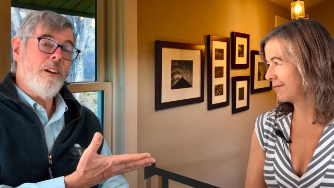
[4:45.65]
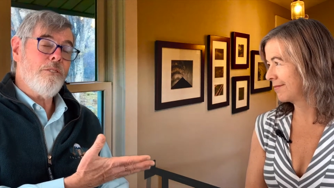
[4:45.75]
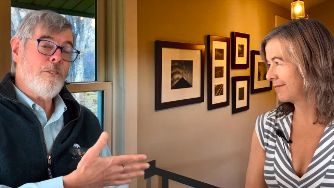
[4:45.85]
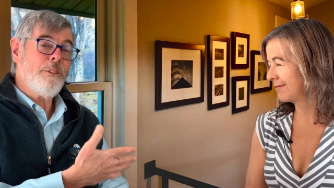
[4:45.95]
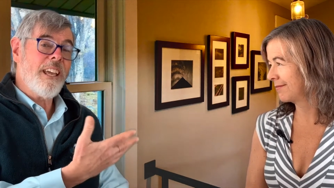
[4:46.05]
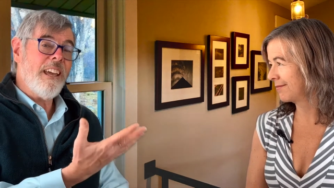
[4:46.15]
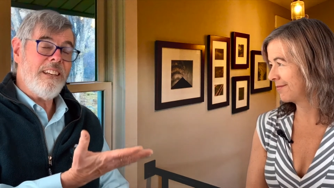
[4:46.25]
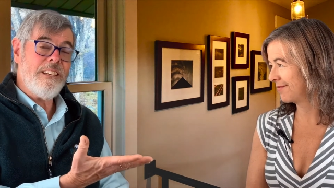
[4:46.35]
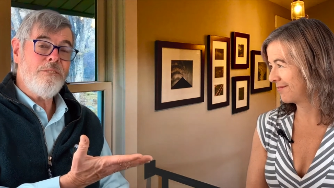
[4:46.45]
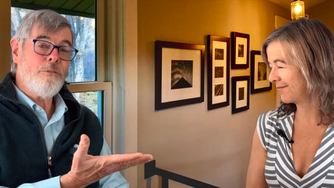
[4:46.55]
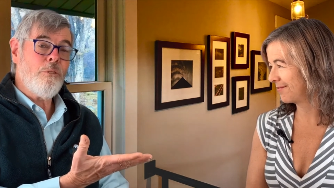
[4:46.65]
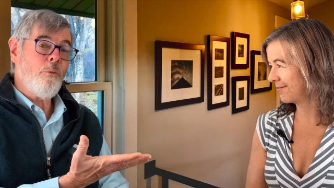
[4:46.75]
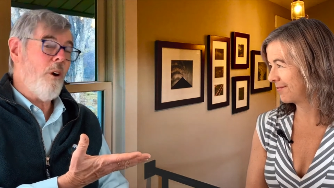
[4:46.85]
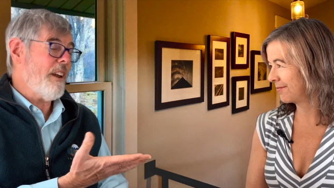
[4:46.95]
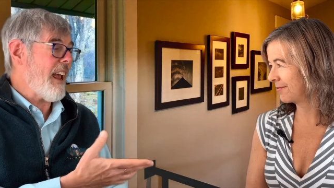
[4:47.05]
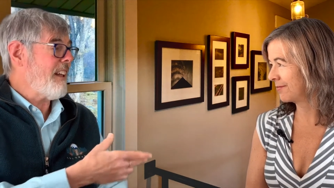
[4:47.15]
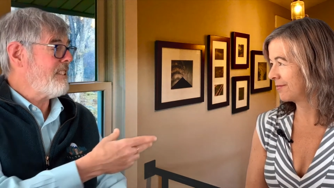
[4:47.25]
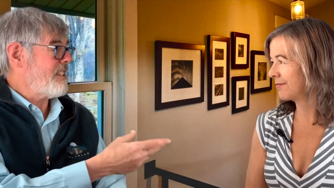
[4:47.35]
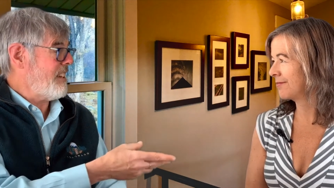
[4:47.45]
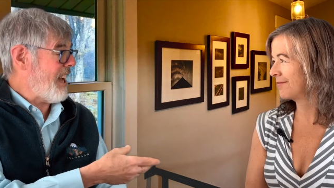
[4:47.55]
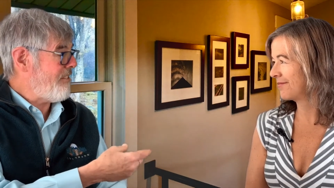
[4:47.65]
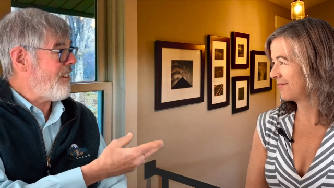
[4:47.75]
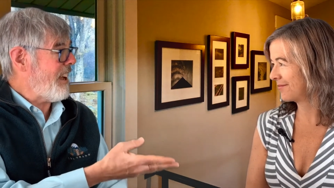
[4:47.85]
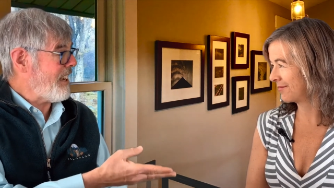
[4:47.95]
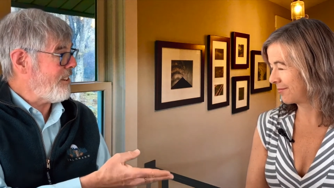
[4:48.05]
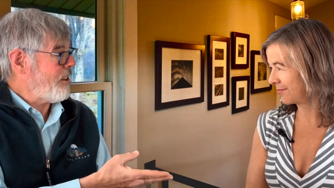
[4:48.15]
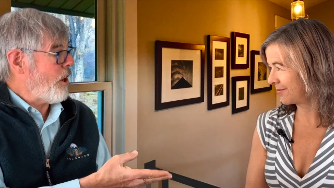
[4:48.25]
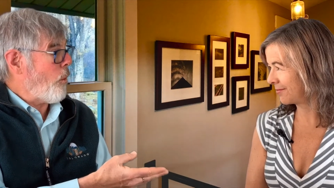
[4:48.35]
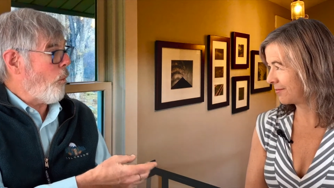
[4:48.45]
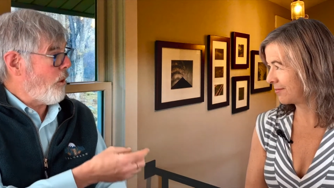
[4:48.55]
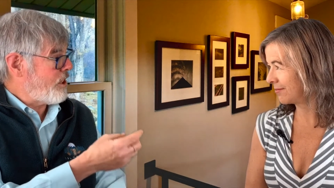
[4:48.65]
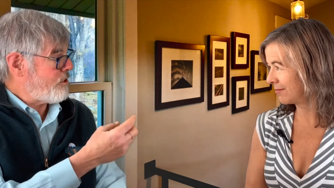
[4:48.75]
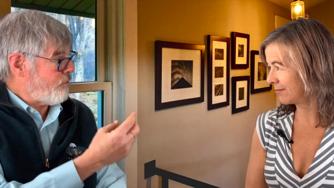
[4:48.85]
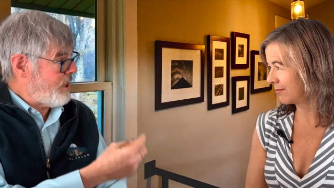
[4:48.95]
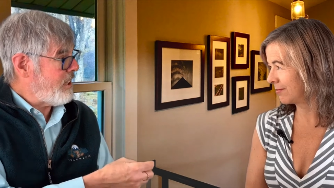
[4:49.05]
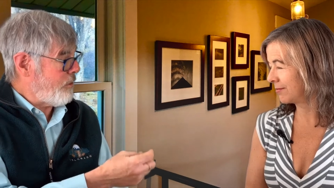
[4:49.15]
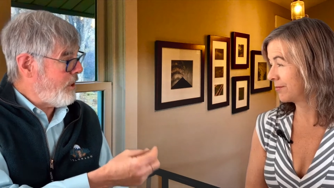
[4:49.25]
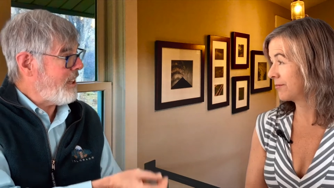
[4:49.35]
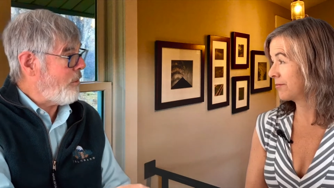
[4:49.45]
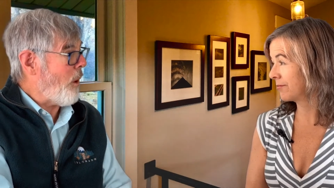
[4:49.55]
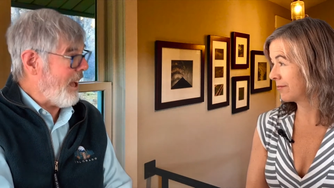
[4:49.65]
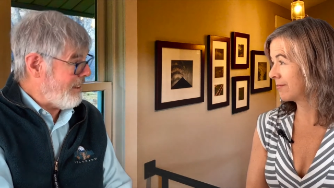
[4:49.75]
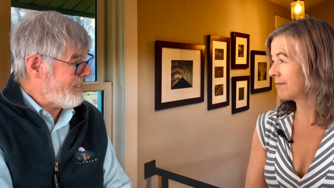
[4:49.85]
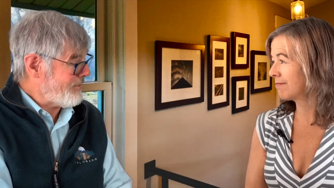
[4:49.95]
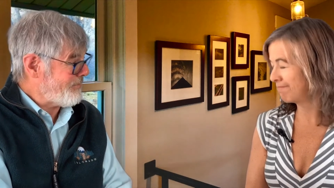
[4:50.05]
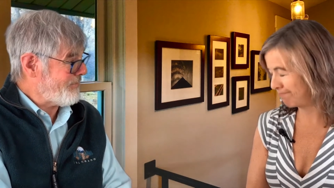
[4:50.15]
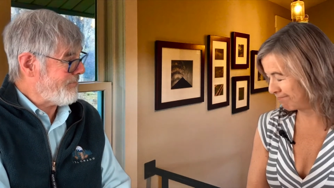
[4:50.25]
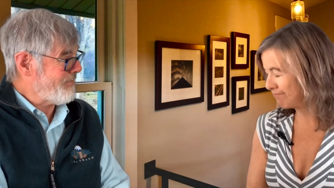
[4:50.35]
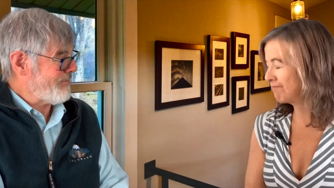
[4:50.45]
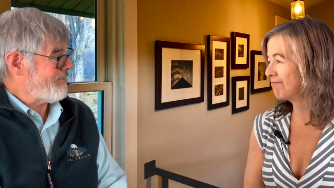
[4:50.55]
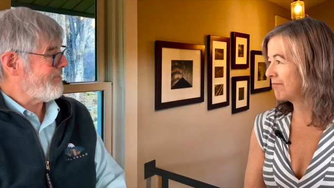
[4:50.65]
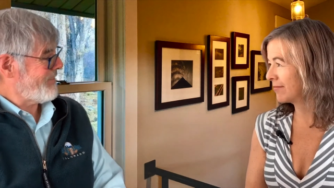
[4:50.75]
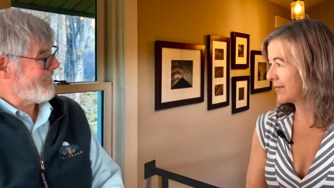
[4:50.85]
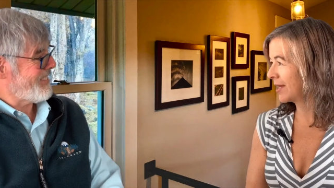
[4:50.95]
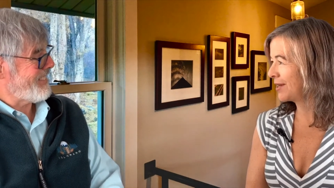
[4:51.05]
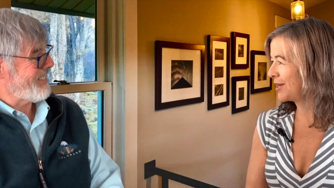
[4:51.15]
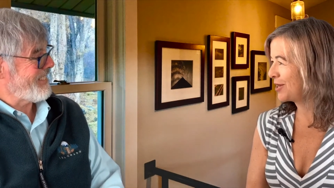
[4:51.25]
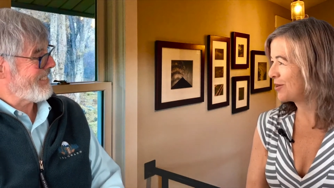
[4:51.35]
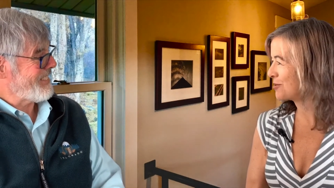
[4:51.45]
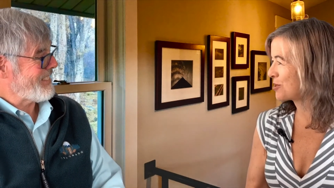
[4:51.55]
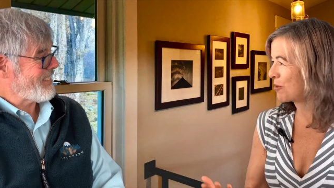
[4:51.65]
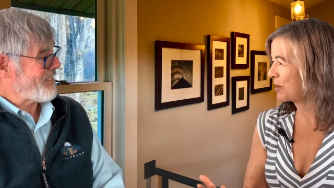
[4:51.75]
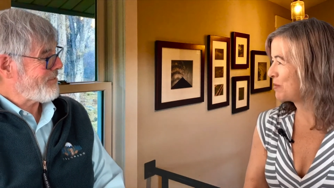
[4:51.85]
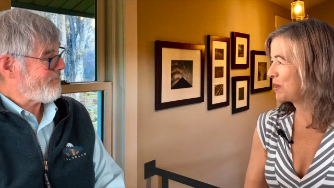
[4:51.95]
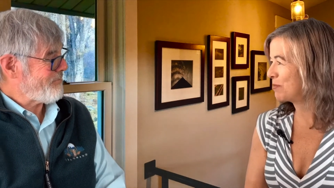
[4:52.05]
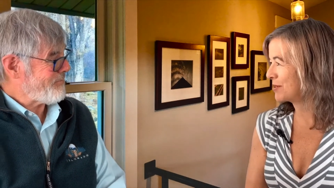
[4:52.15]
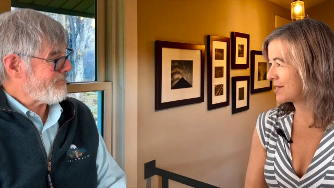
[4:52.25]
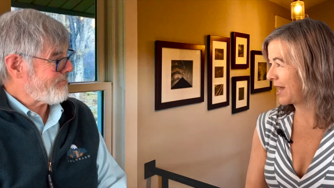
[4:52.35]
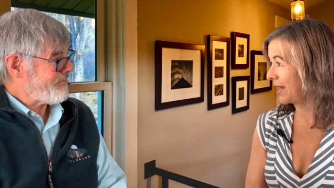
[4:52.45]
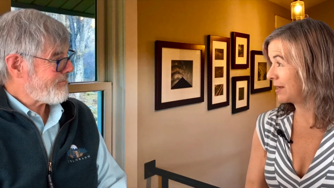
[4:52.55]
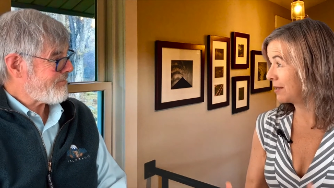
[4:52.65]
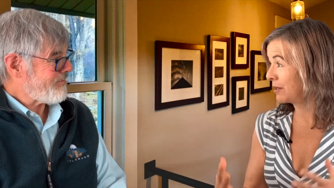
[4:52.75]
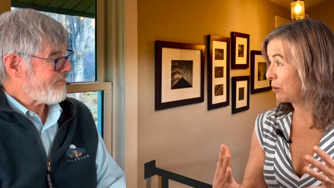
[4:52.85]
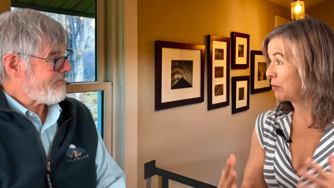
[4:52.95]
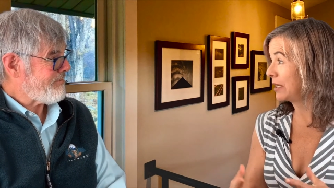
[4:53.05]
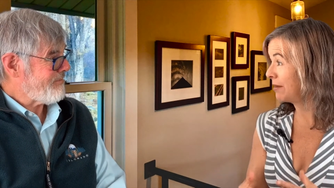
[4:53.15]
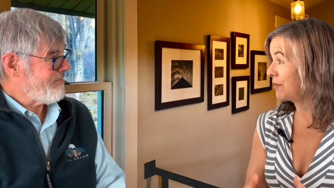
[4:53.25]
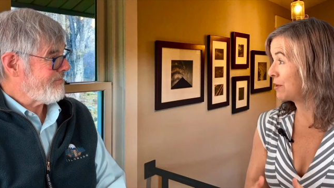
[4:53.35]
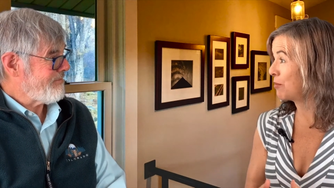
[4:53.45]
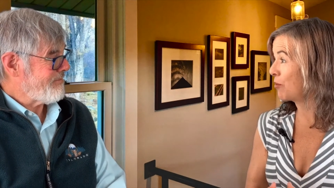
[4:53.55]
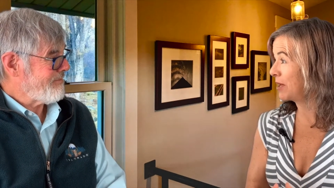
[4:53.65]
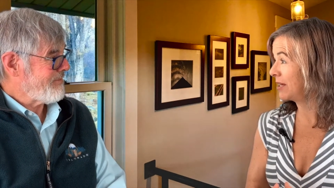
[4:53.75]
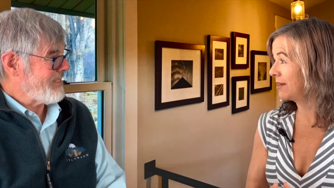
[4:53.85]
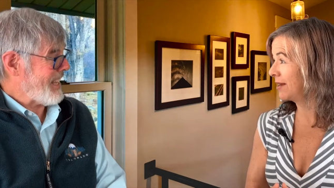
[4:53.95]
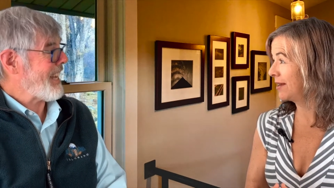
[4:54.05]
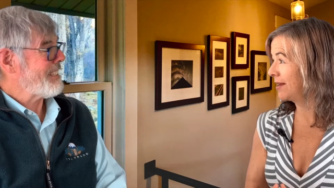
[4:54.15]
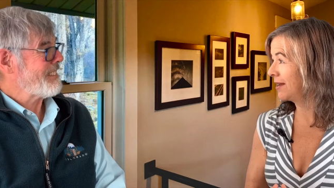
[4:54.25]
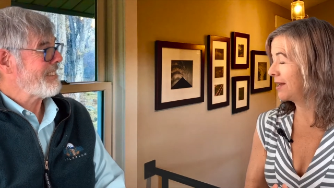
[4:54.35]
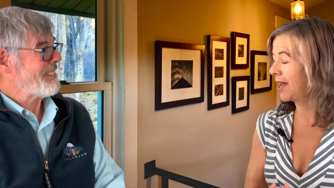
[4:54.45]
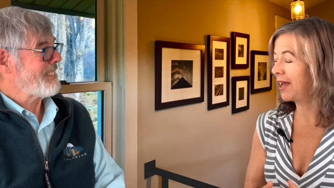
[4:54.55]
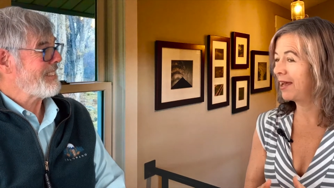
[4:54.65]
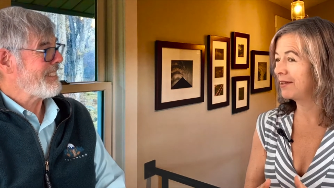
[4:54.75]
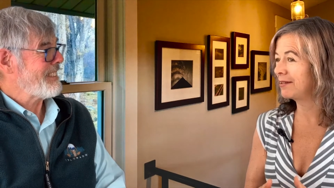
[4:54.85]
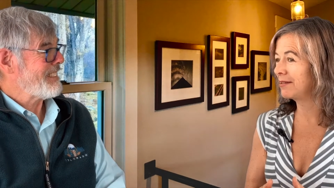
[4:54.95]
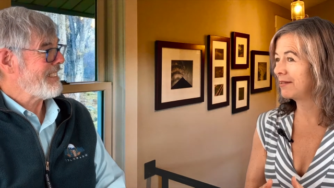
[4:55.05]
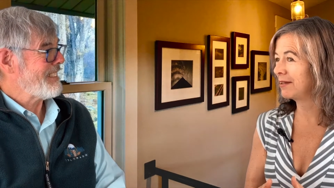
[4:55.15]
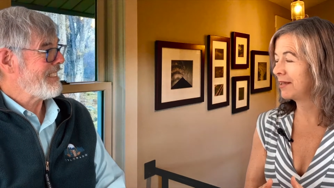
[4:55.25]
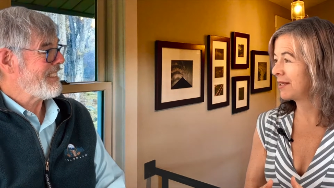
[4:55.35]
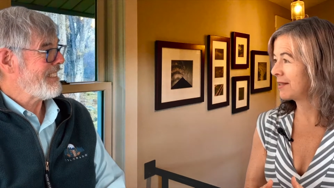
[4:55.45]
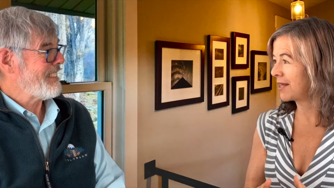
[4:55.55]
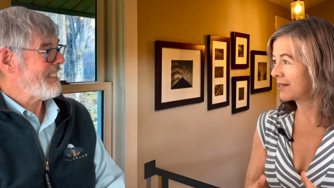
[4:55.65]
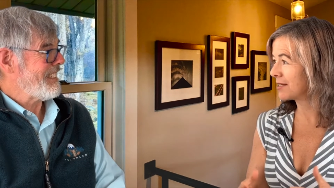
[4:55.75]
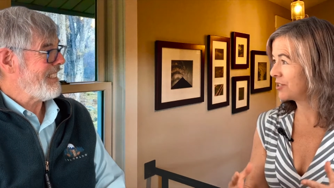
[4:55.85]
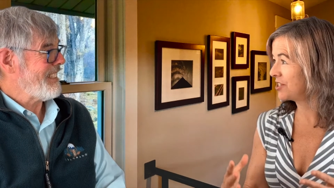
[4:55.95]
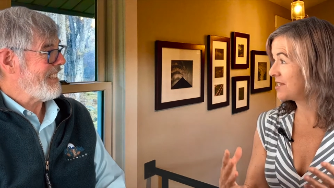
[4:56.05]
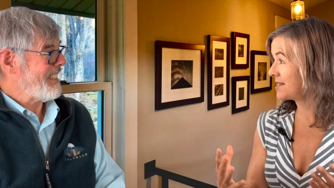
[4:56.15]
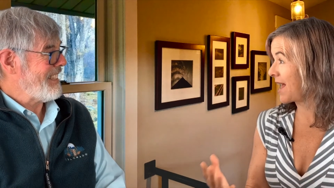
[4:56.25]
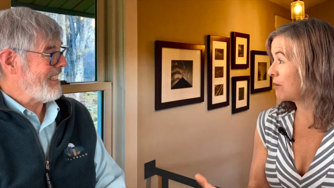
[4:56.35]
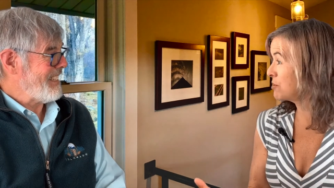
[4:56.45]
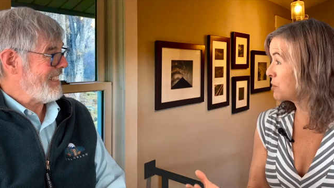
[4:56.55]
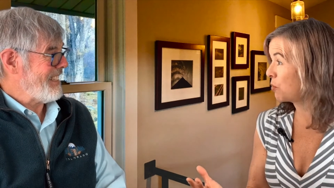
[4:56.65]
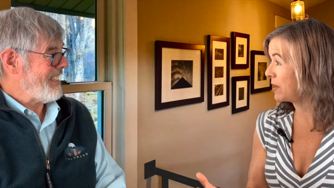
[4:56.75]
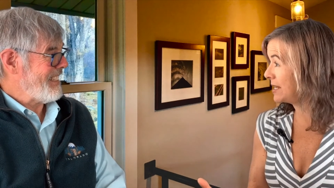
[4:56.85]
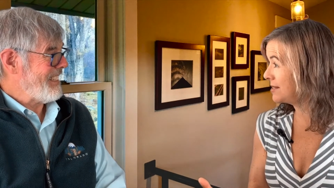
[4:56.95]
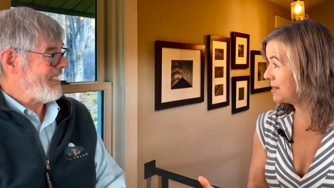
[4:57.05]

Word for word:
Speaker 1: you'll be getting what Allison and I find works really, really well.
Speaker 2: You know, so many people say, you know, live in the moment.
Speaker 1: Yeah.
Speaker 2: And that just sounds so easy,